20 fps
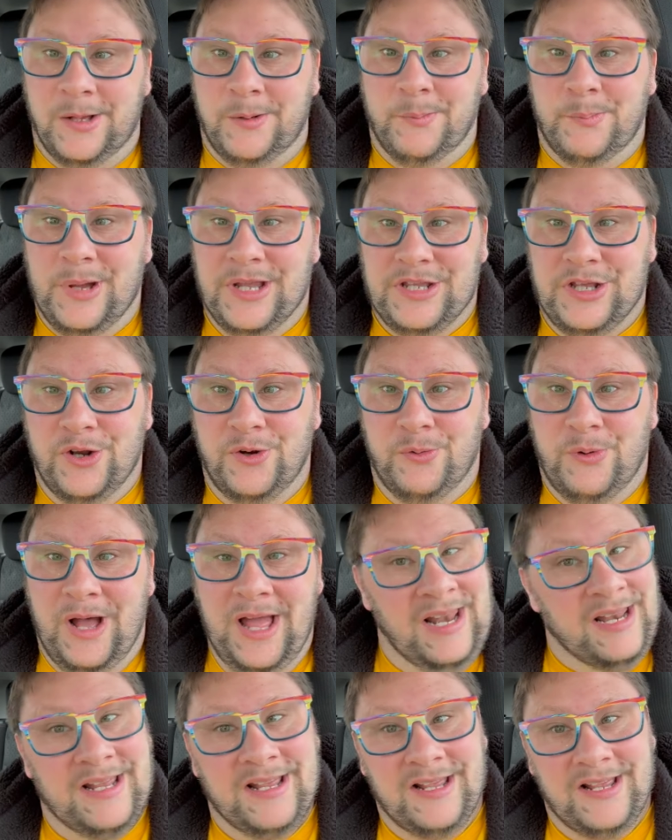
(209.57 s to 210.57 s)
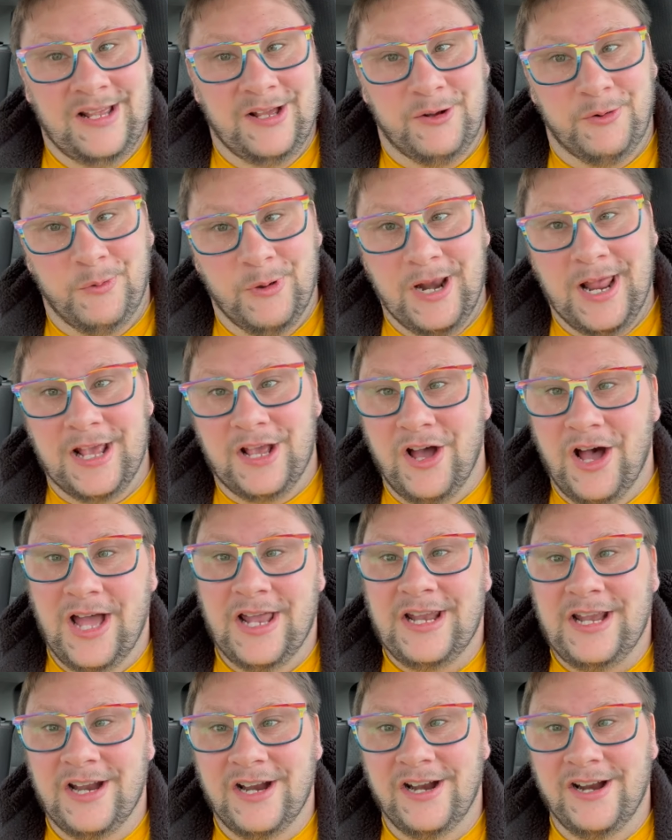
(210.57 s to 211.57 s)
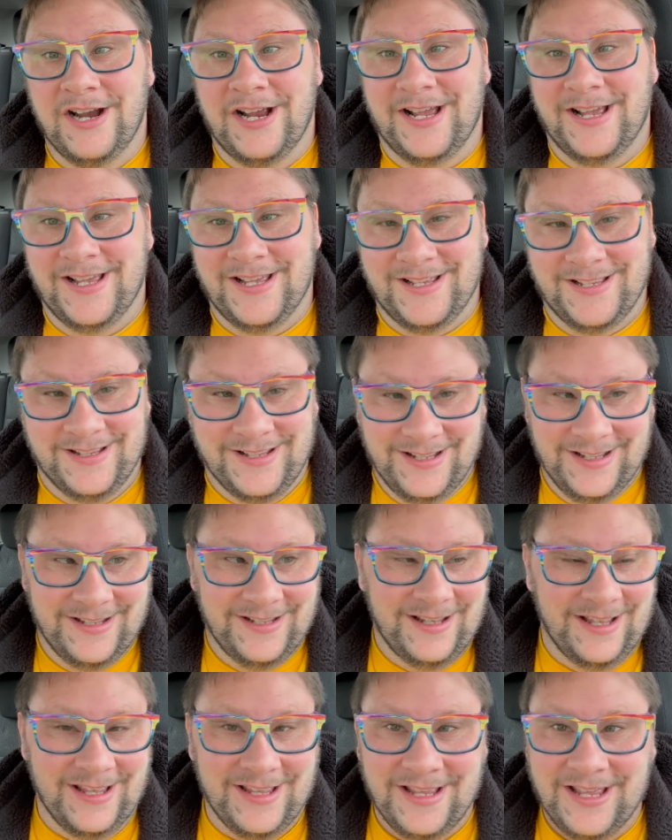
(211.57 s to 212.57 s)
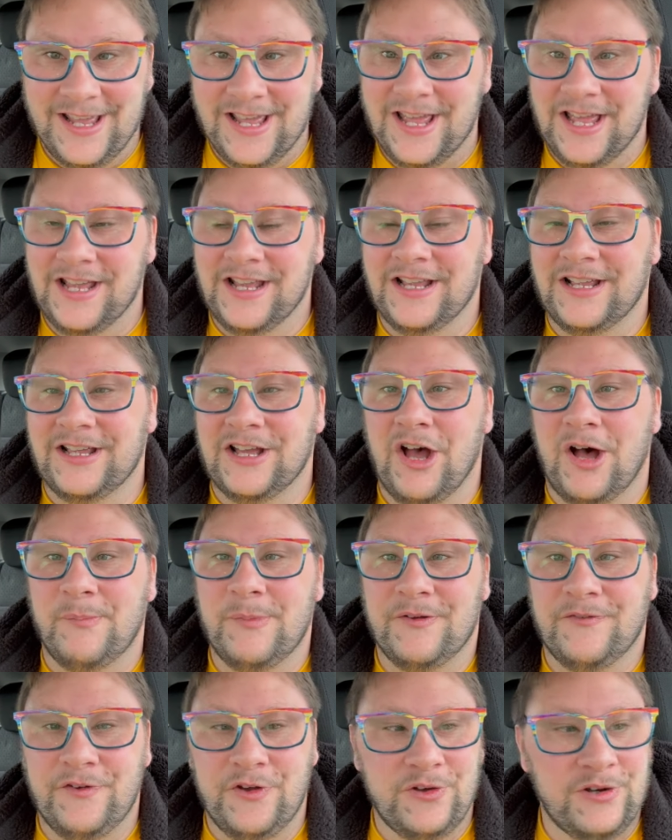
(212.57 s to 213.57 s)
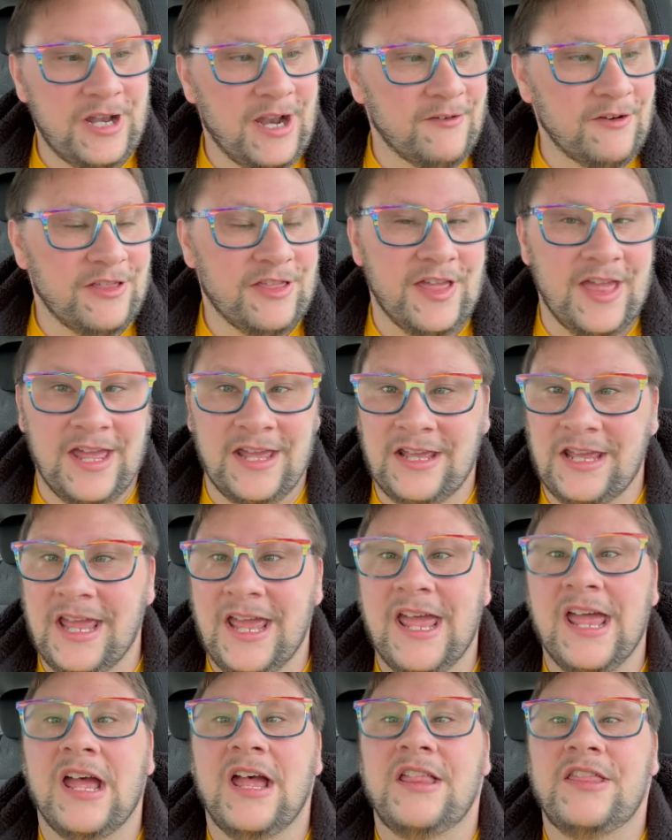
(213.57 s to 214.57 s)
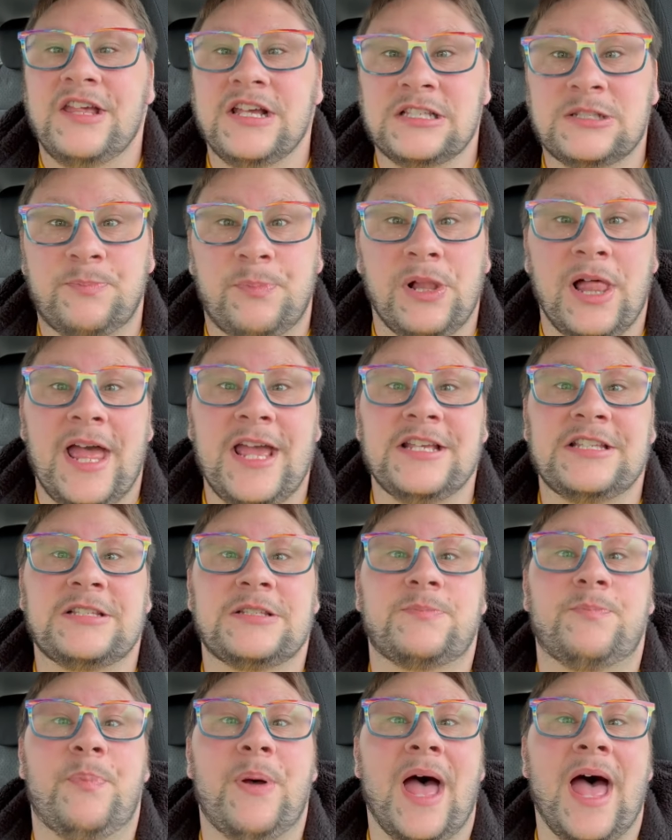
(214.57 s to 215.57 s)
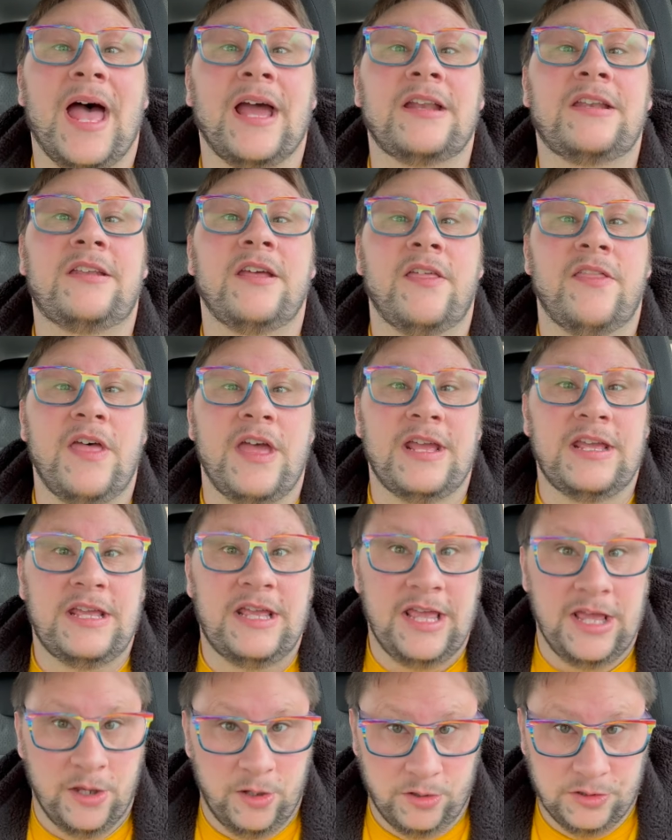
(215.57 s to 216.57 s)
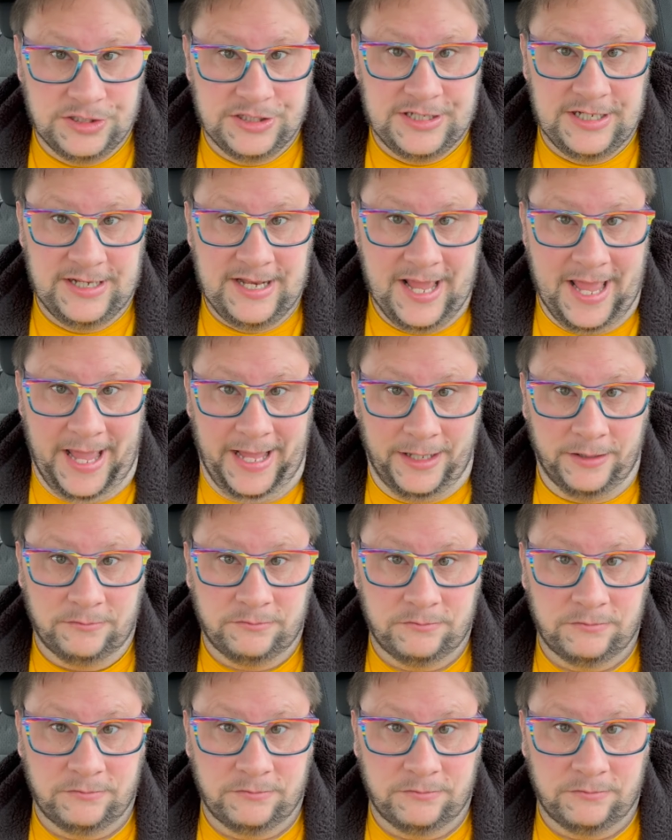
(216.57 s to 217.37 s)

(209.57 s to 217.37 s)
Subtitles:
But you know what? When I got here, got my food and everything, this place packed to the gills today.